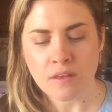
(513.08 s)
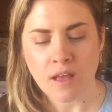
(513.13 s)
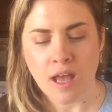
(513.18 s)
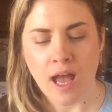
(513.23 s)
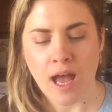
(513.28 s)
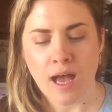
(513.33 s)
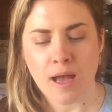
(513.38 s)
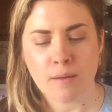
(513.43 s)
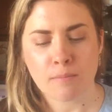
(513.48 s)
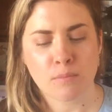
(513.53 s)

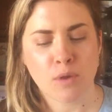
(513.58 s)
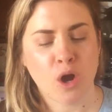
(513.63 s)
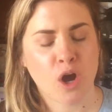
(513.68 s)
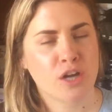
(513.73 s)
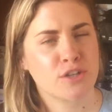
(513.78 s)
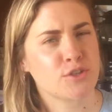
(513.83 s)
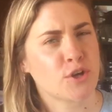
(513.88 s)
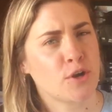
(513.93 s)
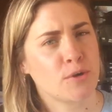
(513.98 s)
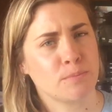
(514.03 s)

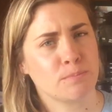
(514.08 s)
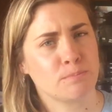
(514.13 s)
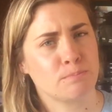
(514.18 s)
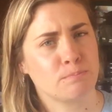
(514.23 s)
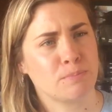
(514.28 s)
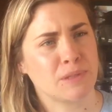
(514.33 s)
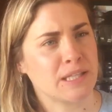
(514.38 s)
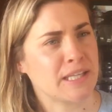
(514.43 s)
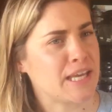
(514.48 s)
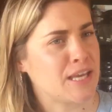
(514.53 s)
I don't
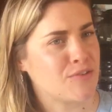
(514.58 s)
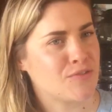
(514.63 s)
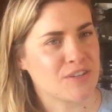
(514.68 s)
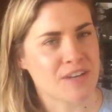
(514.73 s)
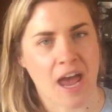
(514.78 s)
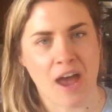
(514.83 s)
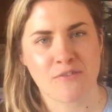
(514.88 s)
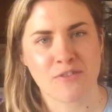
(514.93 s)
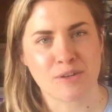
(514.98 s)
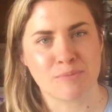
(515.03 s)
believe in
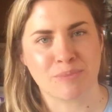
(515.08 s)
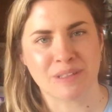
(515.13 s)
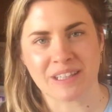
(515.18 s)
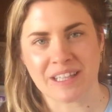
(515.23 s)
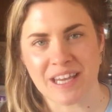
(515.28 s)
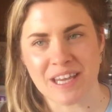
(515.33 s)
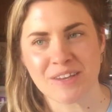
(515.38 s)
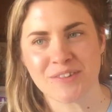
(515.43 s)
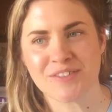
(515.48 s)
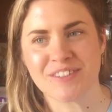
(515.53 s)
having
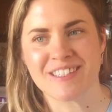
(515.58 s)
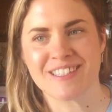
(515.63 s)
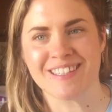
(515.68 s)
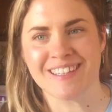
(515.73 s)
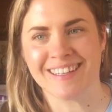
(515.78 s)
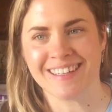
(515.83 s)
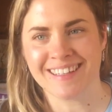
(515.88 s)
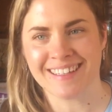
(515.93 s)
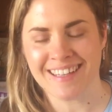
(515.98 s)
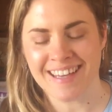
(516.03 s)
beliefs,
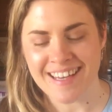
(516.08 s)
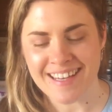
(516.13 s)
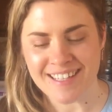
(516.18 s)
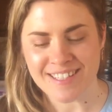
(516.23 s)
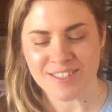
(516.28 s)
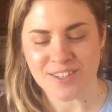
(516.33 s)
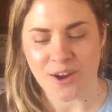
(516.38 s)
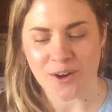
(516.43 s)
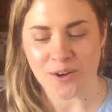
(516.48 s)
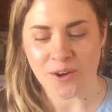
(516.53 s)

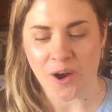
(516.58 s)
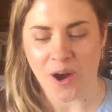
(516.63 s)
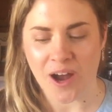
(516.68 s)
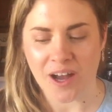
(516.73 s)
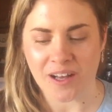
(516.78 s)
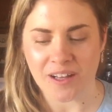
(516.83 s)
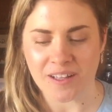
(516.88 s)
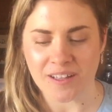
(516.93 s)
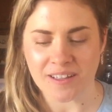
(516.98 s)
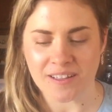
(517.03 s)
so
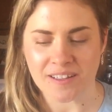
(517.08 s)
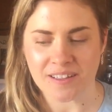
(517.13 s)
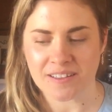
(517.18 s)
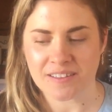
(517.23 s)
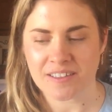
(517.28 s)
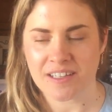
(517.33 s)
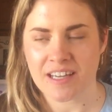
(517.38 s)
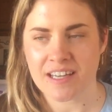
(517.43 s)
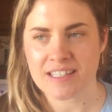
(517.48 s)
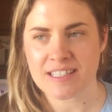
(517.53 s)
I'll
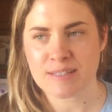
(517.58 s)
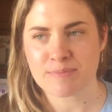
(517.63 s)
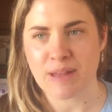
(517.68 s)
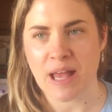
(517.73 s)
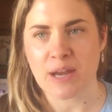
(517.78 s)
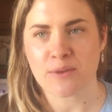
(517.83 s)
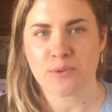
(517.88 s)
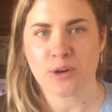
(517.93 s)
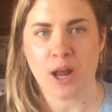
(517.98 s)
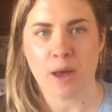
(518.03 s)

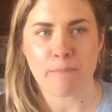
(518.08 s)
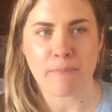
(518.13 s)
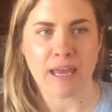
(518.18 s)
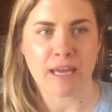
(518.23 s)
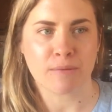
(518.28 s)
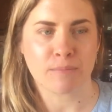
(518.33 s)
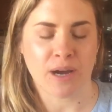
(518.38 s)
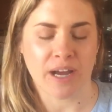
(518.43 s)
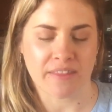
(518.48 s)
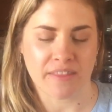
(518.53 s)
explain what I
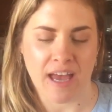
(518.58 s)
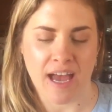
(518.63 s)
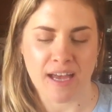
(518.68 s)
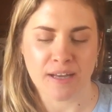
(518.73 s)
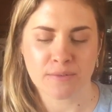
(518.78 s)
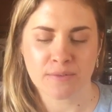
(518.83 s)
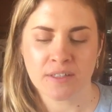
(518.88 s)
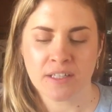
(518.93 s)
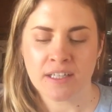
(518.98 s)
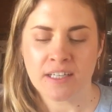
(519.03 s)
mean by
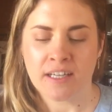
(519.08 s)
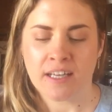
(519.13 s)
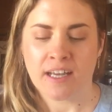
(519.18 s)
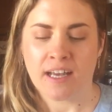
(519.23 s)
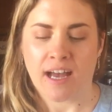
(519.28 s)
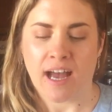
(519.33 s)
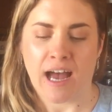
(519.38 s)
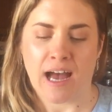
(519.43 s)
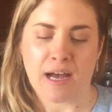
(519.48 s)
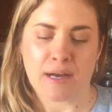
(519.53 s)
that.
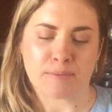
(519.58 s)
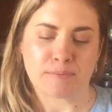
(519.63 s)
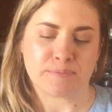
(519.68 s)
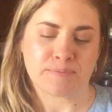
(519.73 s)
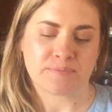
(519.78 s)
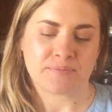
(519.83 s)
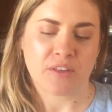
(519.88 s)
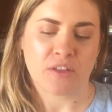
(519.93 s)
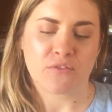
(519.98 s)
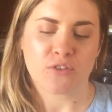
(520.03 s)

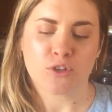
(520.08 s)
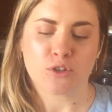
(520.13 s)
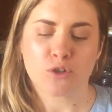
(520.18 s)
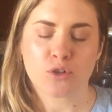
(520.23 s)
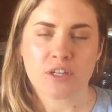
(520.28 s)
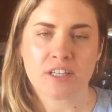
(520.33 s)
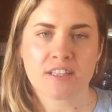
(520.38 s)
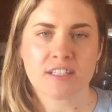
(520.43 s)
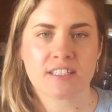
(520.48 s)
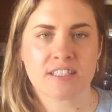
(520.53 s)
If you
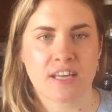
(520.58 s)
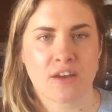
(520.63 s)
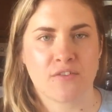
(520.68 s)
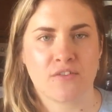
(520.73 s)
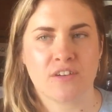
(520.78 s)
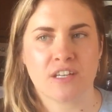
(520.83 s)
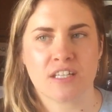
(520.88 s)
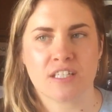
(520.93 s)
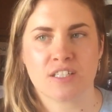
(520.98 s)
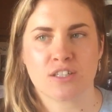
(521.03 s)
look at the
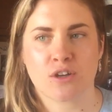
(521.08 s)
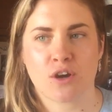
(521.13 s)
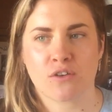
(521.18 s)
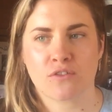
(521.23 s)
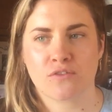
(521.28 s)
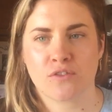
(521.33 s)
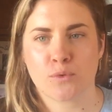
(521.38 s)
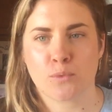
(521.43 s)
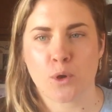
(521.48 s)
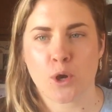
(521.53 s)
definition
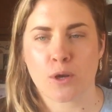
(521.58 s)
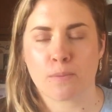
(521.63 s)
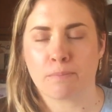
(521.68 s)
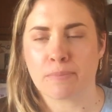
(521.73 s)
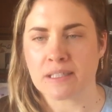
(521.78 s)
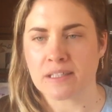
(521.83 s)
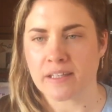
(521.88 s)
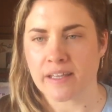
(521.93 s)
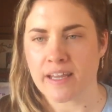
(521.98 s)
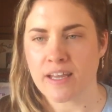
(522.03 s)
of the word
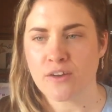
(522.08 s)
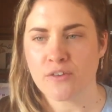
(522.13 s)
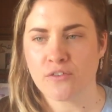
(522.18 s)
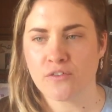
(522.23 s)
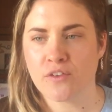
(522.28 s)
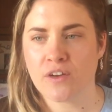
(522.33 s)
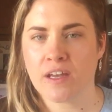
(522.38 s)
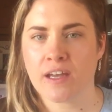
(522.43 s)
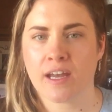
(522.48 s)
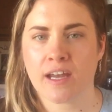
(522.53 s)

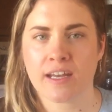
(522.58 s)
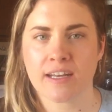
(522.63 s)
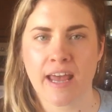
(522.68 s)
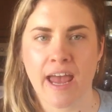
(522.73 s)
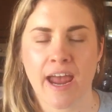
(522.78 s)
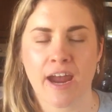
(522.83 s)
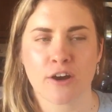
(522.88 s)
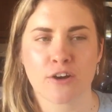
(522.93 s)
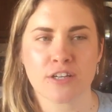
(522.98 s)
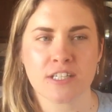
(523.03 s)
belief,
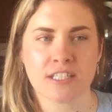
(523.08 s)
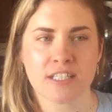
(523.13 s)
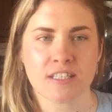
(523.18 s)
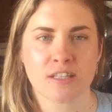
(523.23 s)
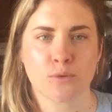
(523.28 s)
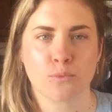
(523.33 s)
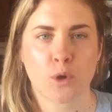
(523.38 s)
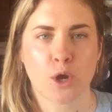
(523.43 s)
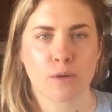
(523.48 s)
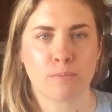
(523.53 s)
inherent in
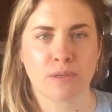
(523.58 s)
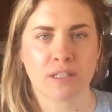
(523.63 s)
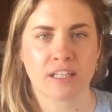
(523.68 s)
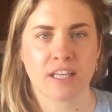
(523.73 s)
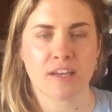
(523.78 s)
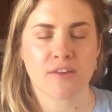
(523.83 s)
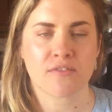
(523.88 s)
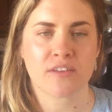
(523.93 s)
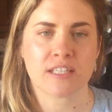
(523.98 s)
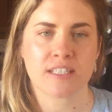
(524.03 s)
the word
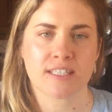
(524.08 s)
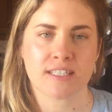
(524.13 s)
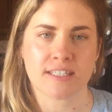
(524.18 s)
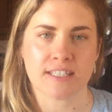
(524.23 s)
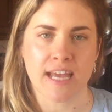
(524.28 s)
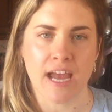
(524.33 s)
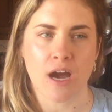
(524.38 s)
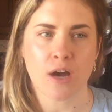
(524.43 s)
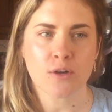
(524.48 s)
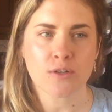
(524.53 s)
belief is
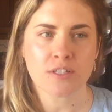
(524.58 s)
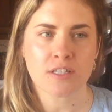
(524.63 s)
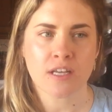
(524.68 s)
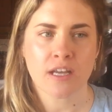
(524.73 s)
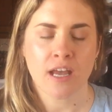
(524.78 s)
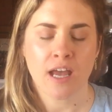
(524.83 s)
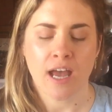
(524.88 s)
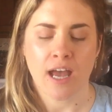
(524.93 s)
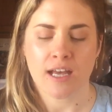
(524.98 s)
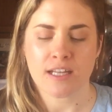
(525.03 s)
doubt,
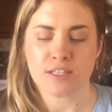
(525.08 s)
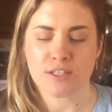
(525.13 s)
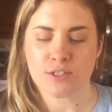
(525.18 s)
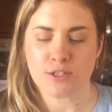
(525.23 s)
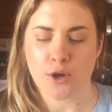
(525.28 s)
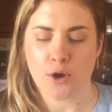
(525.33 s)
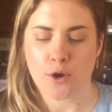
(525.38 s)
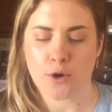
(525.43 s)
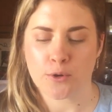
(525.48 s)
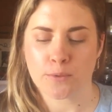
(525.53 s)
and
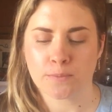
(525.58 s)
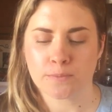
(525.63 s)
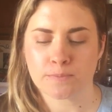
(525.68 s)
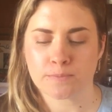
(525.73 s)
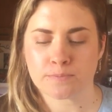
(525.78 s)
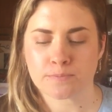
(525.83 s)
so